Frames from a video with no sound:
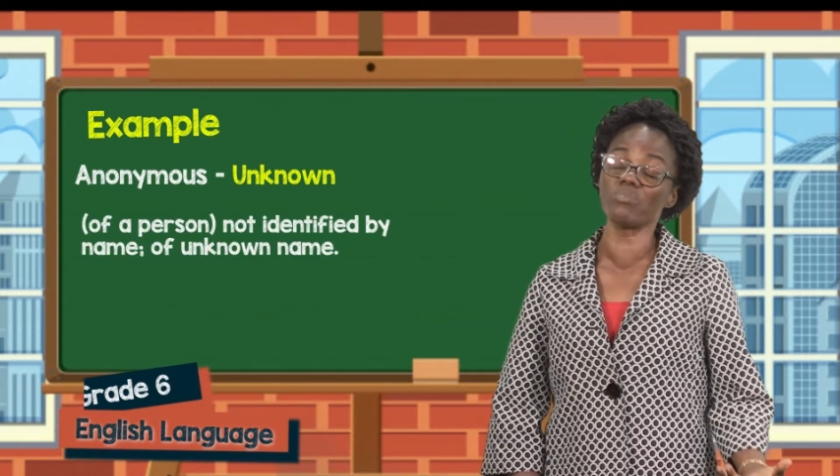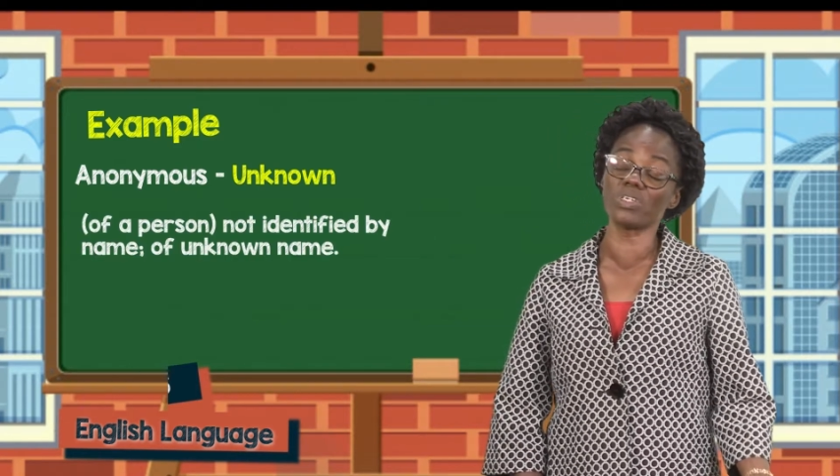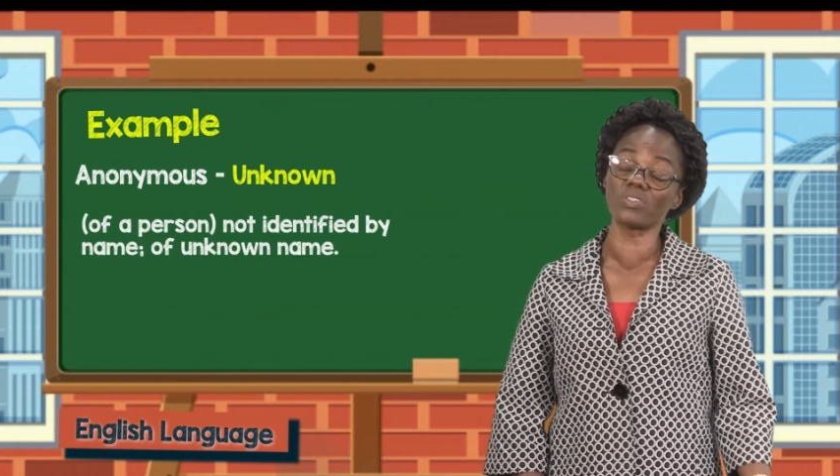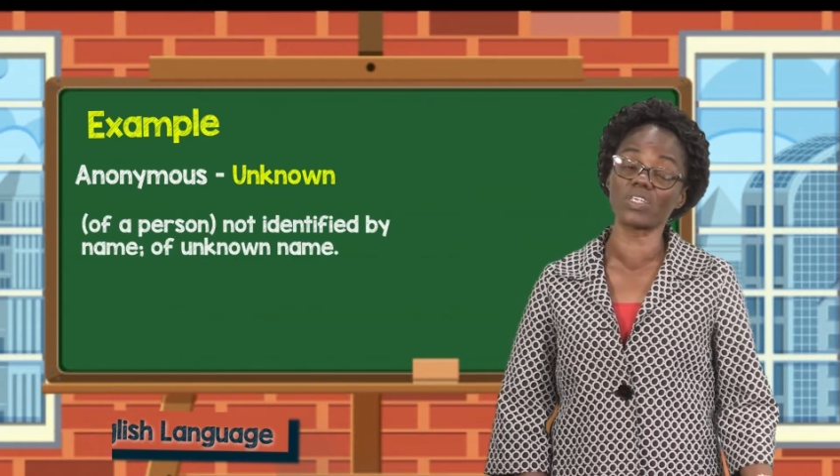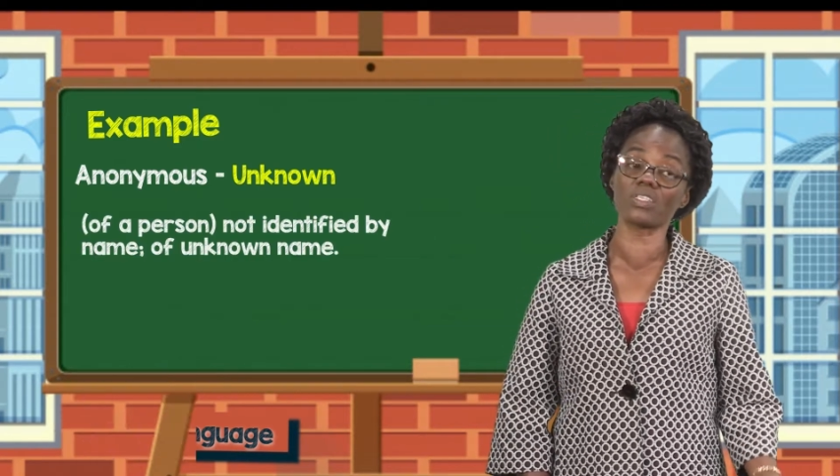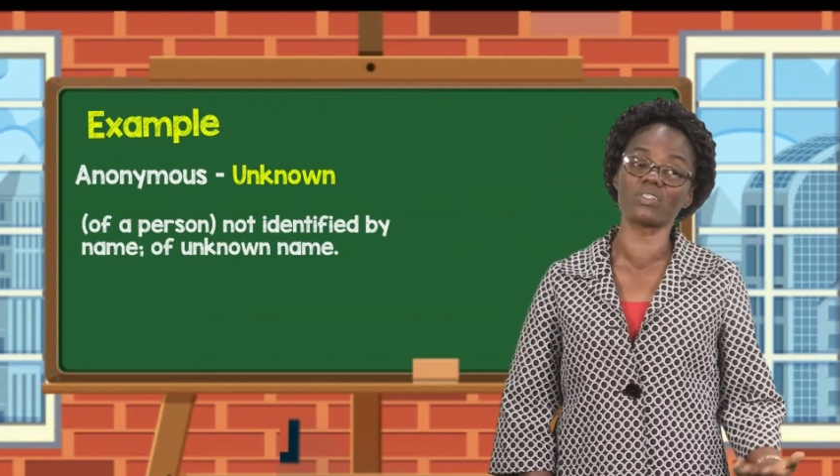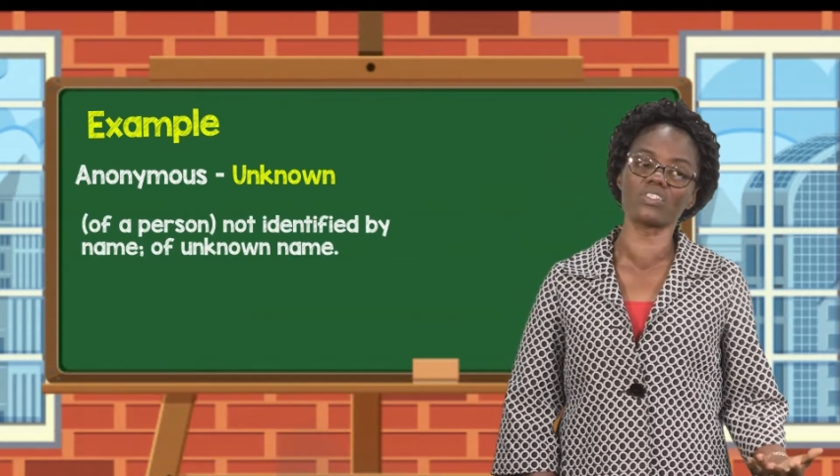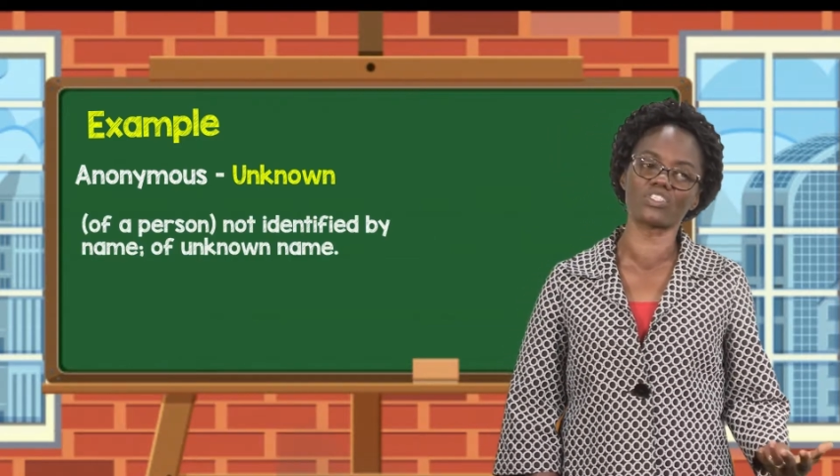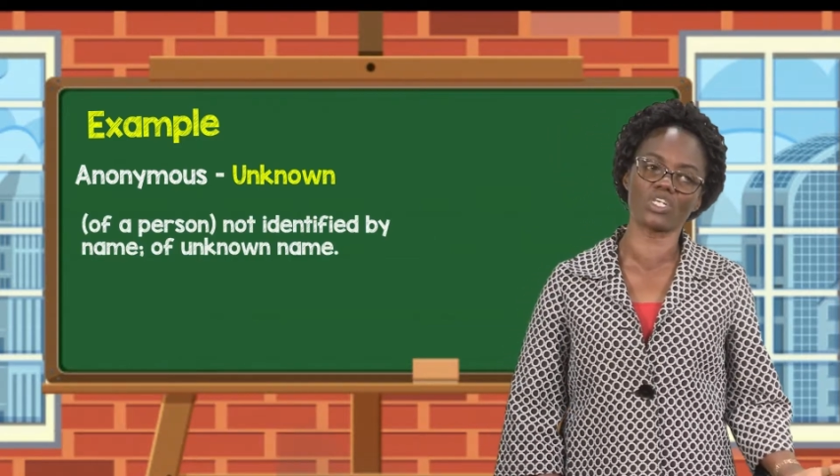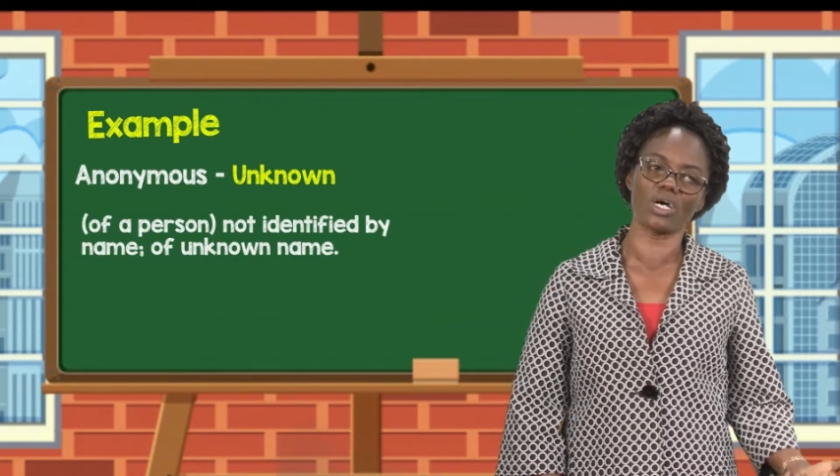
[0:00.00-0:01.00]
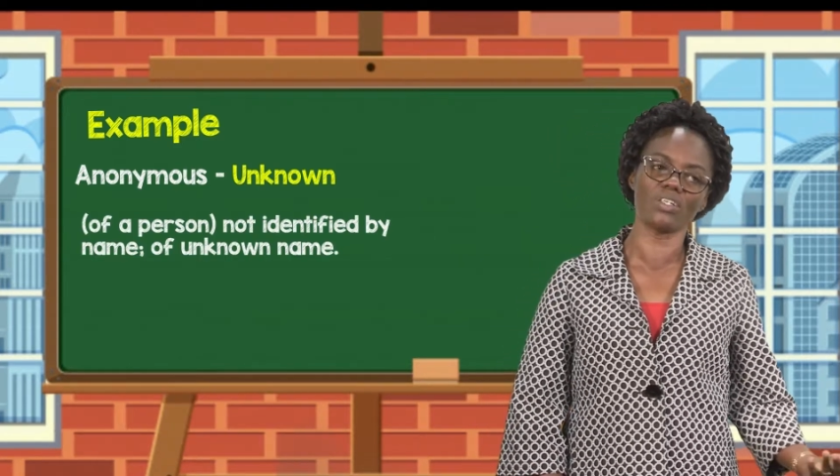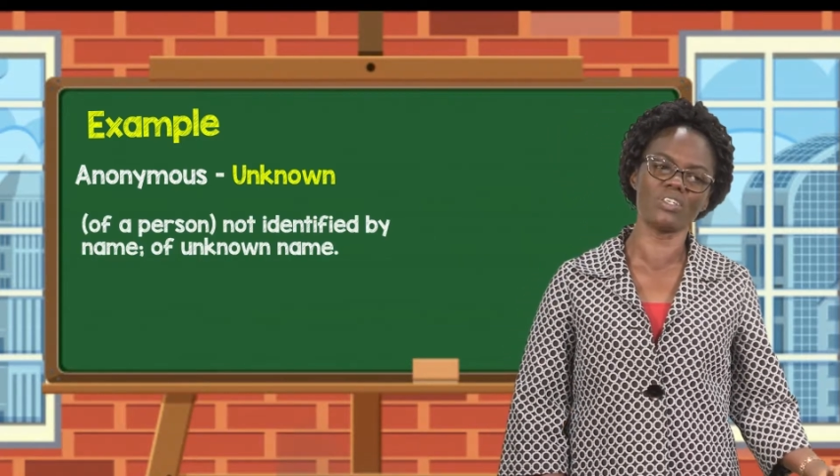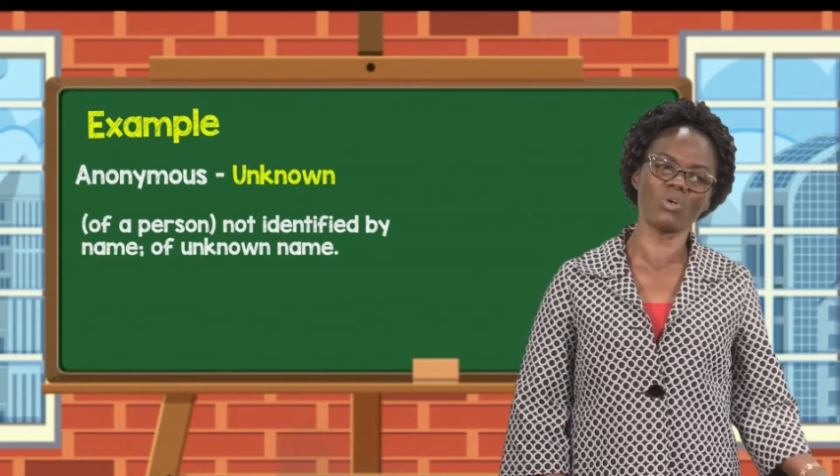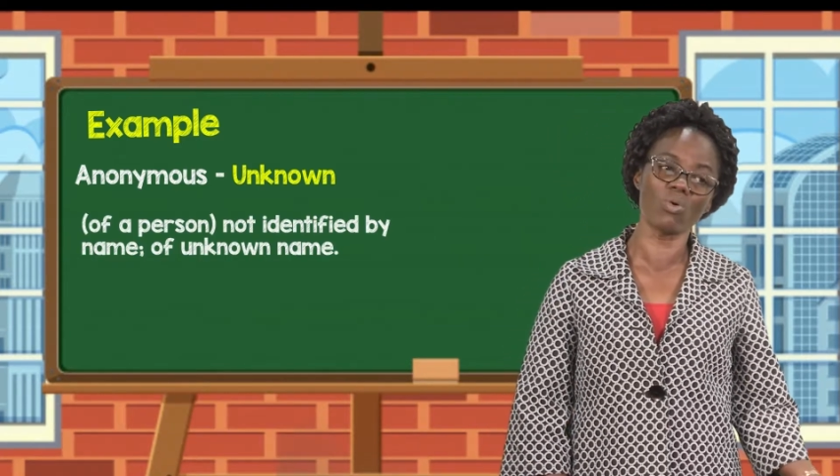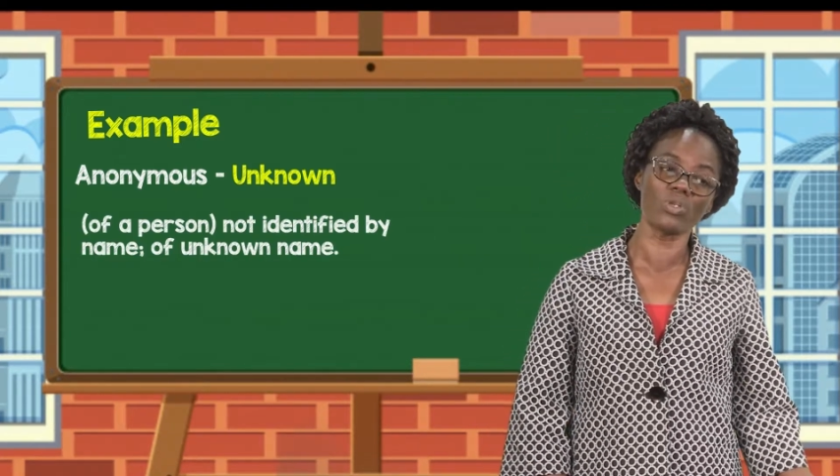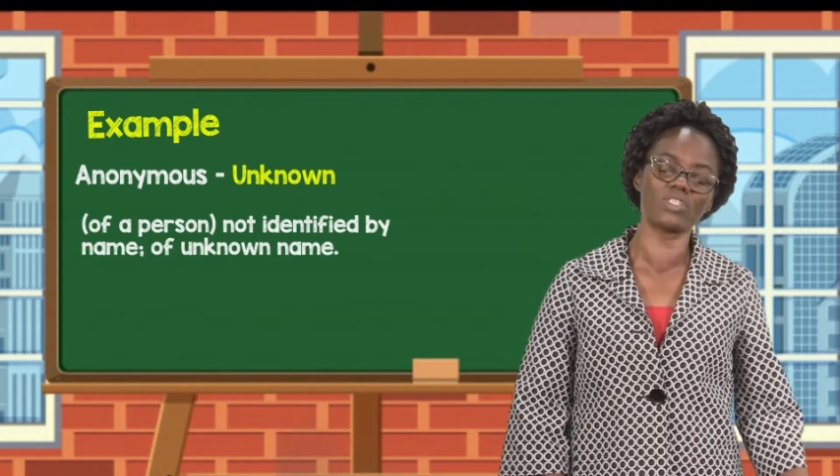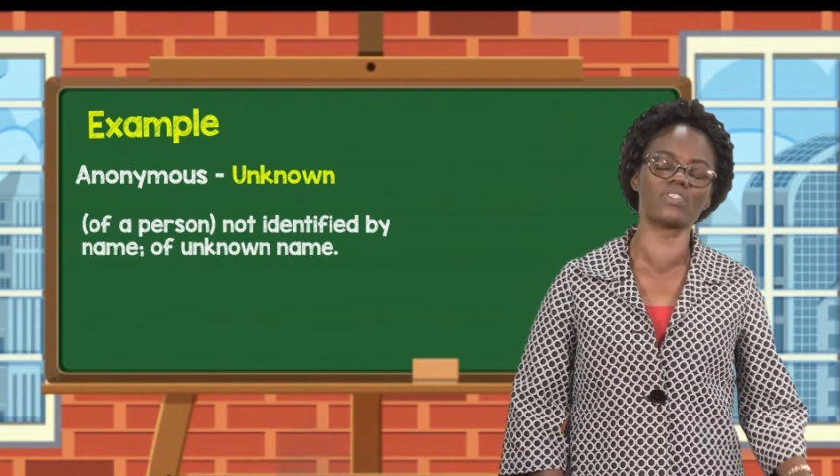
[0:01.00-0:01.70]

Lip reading: means that it is not known,